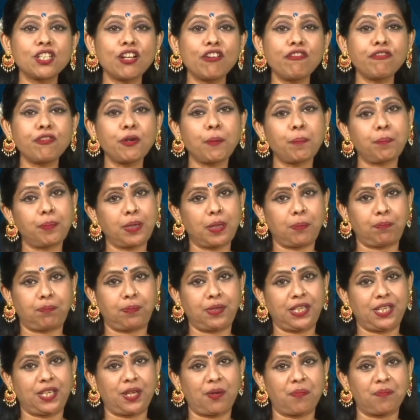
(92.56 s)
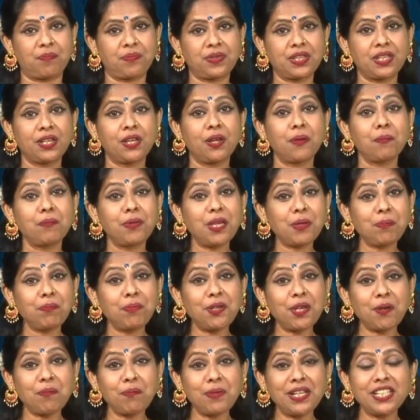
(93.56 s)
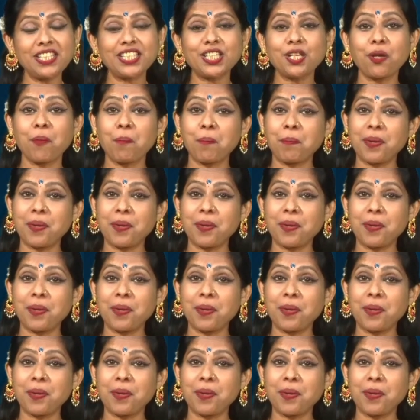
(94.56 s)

of ppm. ppm is